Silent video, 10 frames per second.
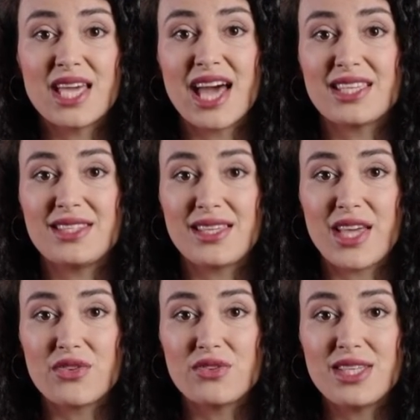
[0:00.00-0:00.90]
and then
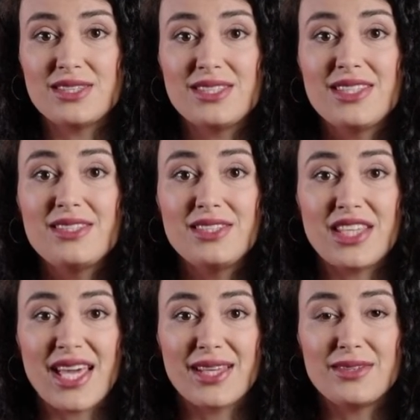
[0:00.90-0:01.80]
other entities
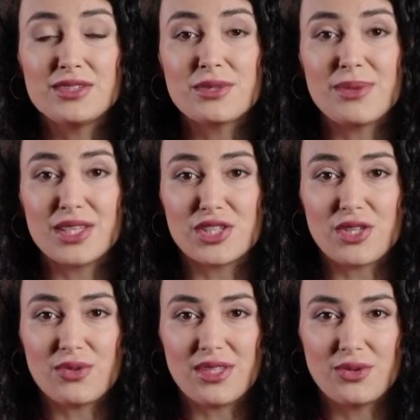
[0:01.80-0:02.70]
check to make
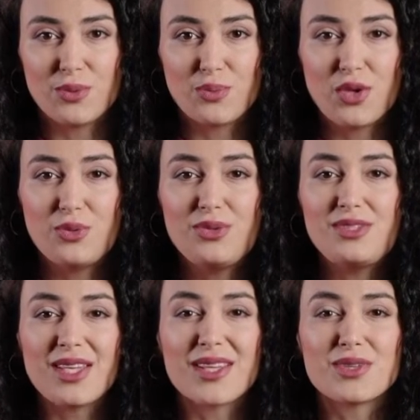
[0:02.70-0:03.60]
sure that the work was
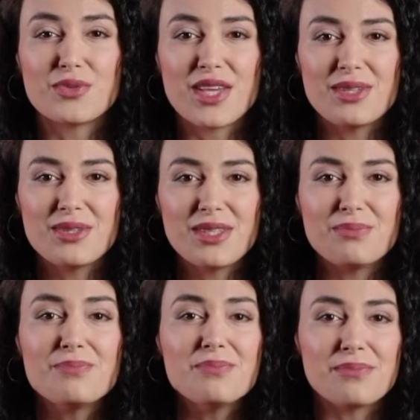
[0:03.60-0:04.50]
done correctly.
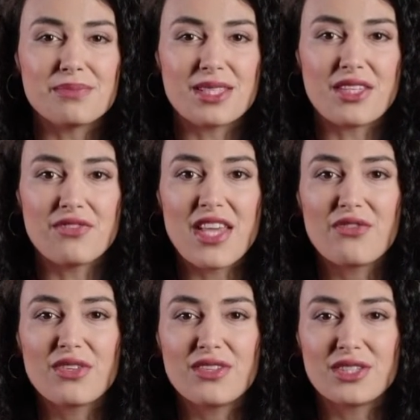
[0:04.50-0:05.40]
If
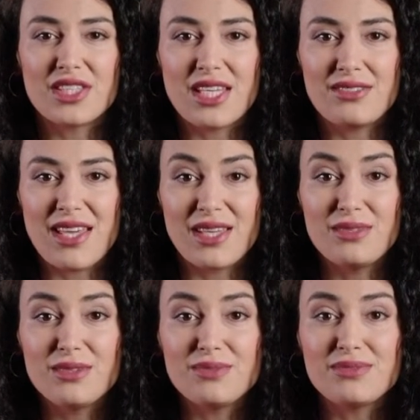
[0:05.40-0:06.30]
everything checks
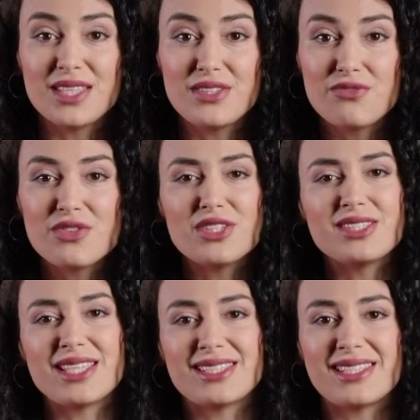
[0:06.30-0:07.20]
out, then the first
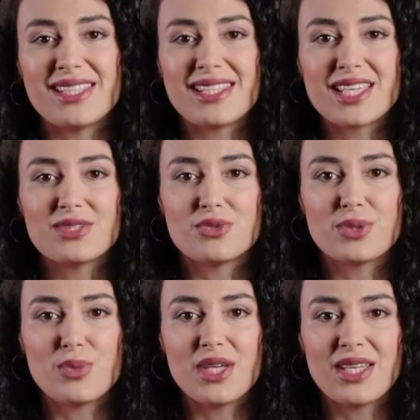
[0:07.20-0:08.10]
entity gets
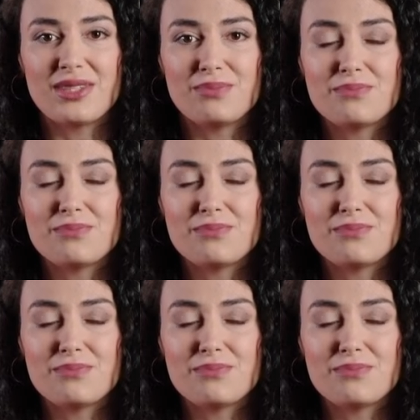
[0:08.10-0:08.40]
rewarded.